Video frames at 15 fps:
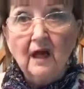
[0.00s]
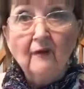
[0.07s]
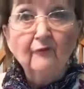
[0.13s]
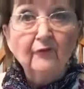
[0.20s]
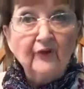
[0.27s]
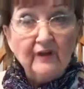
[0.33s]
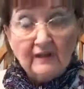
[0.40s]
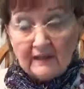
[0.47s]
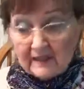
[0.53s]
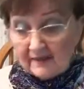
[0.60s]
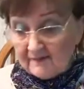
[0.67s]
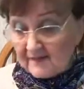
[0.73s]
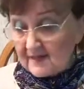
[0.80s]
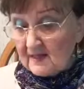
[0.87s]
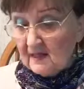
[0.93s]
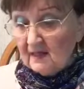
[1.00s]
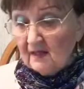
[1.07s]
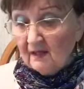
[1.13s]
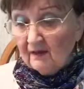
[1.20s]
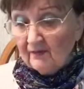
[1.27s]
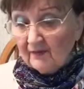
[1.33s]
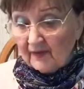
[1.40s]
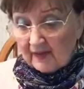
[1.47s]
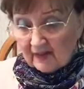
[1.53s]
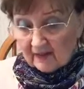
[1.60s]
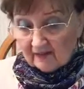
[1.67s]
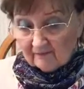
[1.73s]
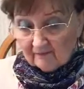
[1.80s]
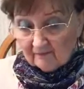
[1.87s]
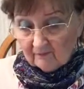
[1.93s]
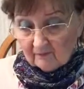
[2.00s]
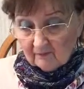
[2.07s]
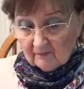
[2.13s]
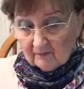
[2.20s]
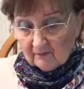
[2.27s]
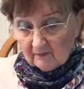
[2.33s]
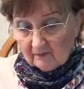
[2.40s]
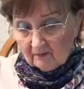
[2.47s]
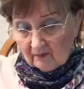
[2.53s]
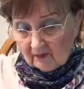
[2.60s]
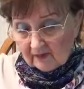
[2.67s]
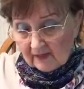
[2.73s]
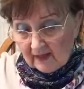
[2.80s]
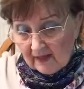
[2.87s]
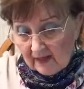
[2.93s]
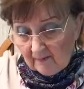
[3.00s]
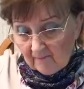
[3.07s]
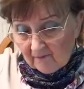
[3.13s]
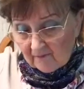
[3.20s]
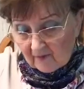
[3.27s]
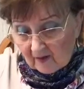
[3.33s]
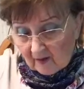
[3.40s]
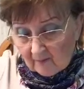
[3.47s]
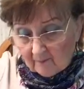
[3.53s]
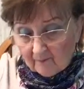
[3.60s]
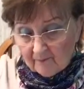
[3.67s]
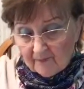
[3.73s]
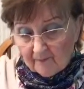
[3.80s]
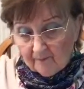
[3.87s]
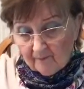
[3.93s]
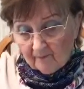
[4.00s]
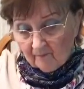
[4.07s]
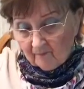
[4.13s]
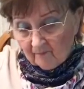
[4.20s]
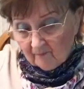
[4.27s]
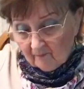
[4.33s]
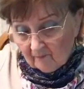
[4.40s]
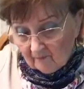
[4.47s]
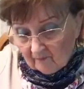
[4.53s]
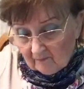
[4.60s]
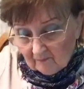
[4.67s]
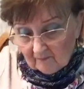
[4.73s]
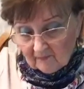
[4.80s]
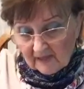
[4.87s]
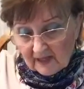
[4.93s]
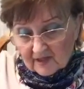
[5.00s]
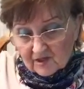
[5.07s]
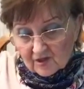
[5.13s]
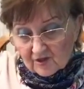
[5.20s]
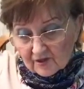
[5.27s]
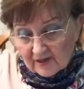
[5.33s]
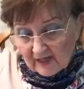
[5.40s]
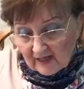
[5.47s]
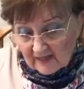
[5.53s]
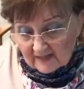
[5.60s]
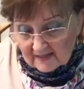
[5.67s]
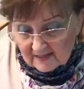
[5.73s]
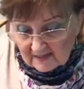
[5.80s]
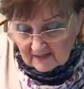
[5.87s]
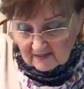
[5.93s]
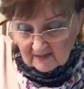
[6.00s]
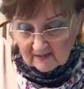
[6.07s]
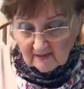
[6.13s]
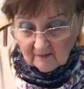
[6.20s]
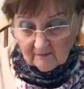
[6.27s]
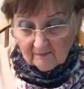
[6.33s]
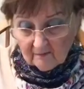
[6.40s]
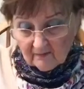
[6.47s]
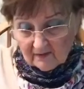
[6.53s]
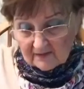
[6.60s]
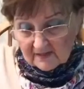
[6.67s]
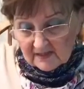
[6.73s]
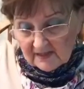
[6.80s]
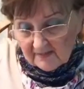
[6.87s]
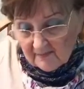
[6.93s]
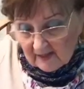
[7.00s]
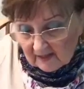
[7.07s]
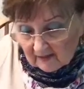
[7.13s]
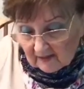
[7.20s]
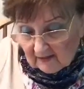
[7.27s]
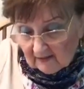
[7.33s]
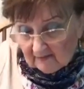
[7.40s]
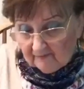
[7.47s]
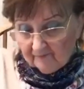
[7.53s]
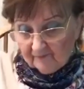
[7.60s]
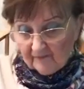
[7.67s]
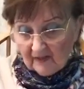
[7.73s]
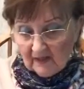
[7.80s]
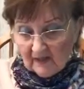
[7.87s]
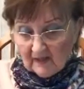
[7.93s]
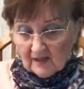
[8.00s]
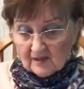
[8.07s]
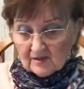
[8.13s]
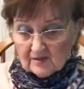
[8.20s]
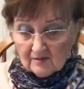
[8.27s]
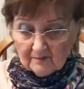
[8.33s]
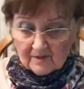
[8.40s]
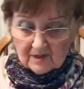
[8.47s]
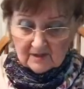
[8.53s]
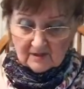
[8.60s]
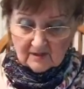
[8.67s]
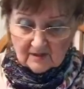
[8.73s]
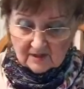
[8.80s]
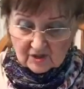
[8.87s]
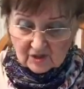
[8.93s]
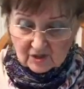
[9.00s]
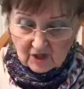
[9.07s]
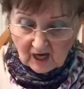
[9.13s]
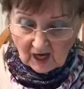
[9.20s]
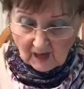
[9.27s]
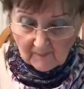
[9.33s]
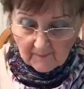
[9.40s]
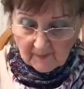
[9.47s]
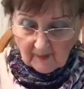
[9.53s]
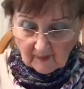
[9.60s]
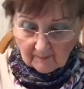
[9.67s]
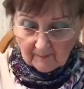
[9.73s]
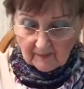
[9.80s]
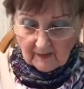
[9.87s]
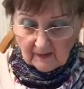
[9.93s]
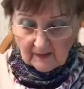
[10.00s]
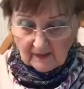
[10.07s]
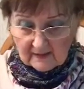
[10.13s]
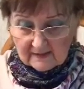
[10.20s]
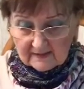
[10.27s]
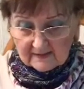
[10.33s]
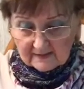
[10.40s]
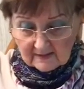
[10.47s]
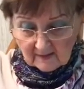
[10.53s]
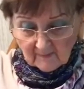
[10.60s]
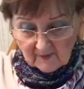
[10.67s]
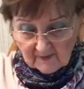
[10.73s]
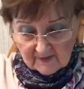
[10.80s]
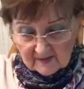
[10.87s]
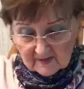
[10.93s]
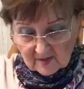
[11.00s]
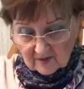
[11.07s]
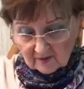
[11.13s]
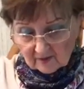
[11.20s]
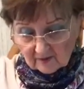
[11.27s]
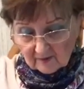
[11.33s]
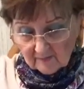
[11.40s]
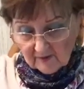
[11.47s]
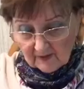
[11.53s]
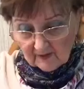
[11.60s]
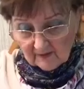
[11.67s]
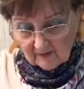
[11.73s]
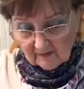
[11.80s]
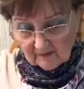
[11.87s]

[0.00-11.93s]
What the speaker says: comfrey leaves that came from yesterday's tea making. So I'm just going to chop up some of this herb.